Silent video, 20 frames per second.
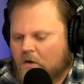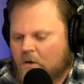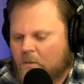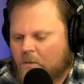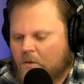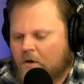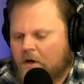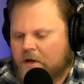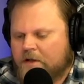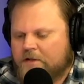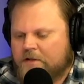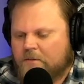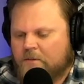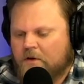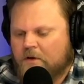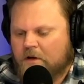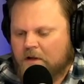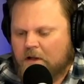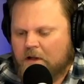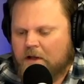oppressed to
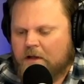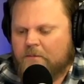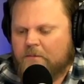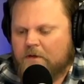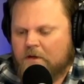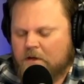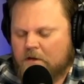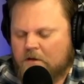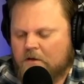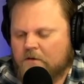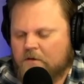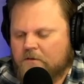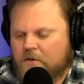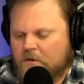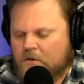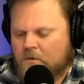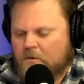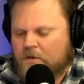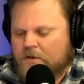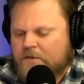proclaim the year of the
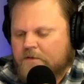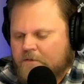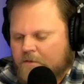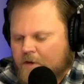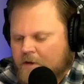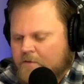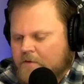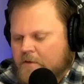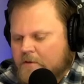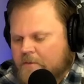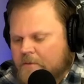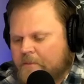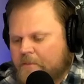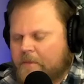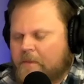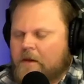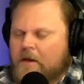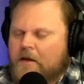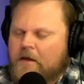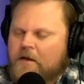Lord's favor.
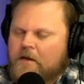Mm.